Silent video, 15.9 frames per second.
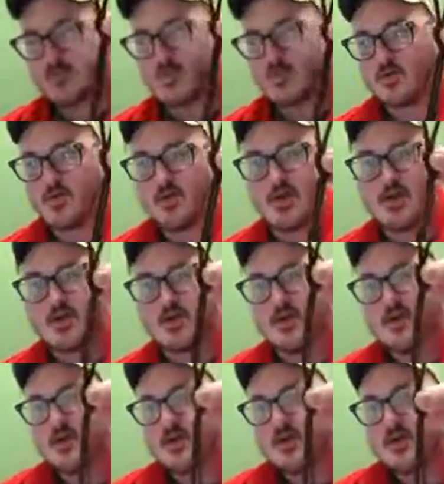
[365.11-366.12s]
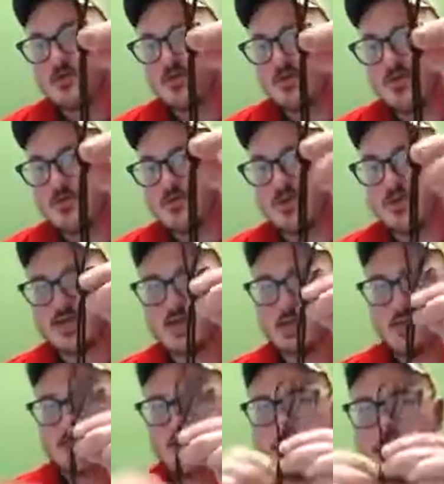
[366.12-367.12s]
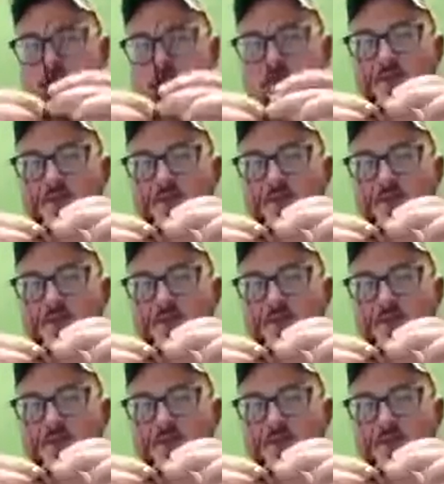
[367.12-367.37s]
Okay, and the cobra stitch is something